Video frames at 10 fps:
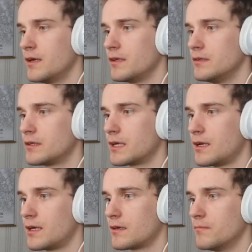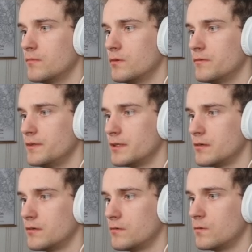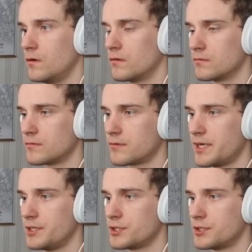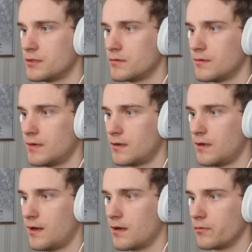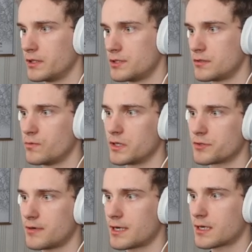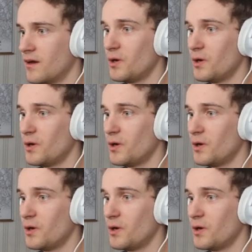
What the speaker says: you can like move the whole range with just one track.